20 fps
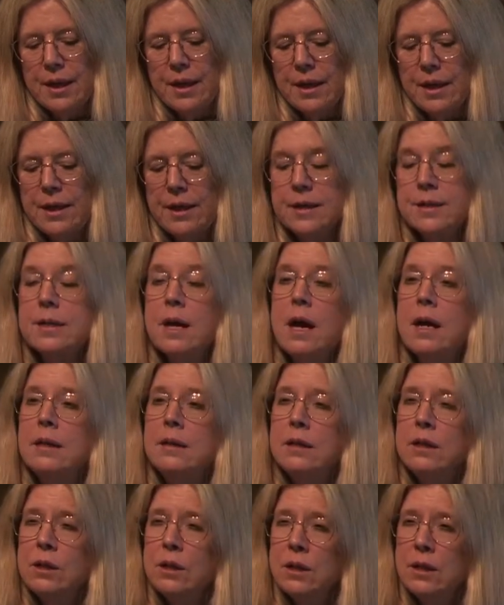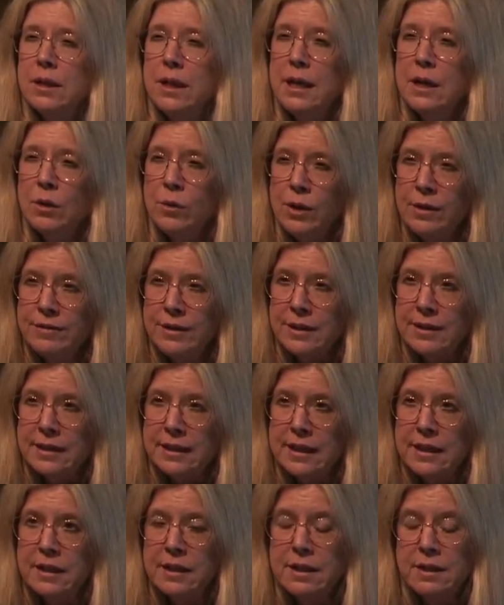It is
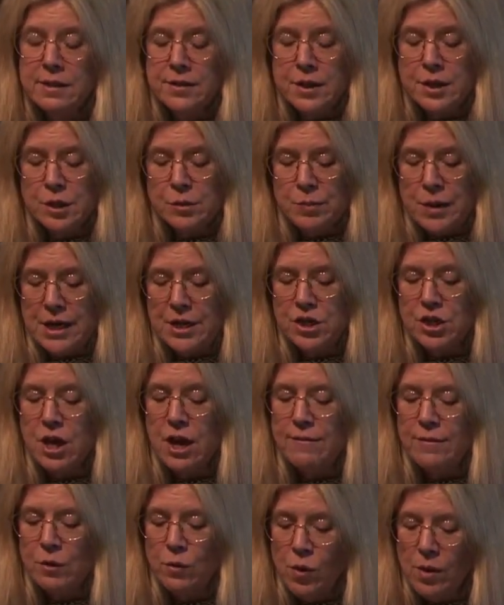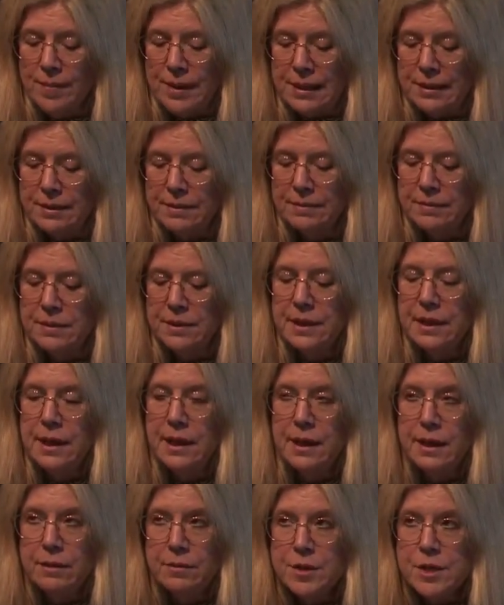unequivocally the speech of a woman,
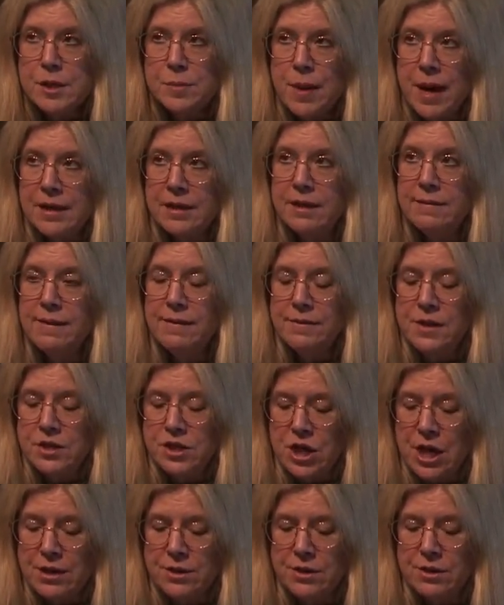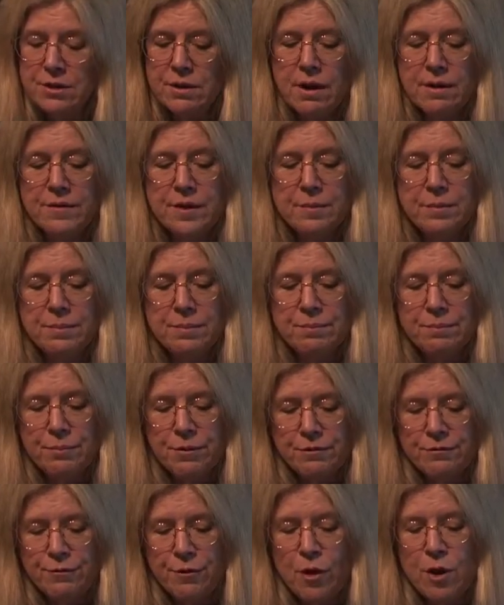irrespective of the gender of the
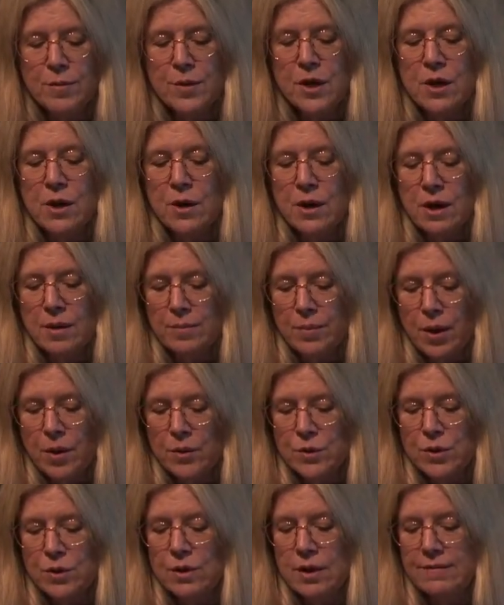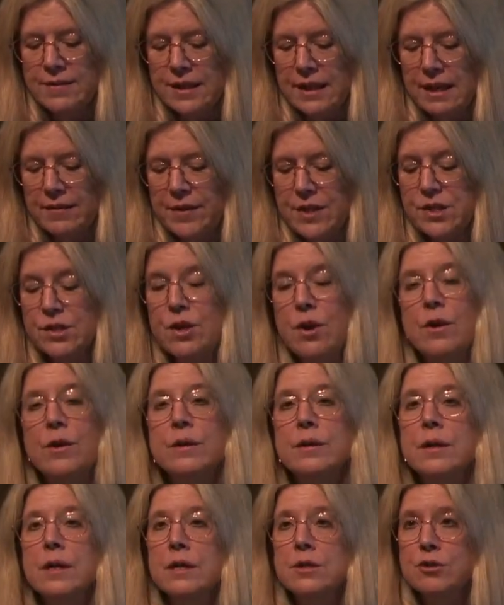performer or composer of a given song
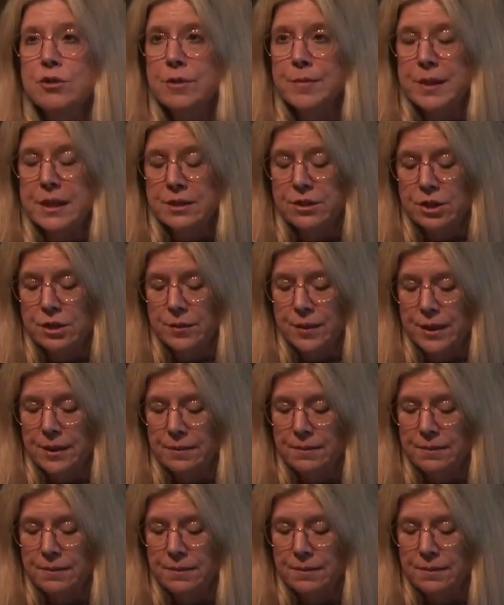attributed to it.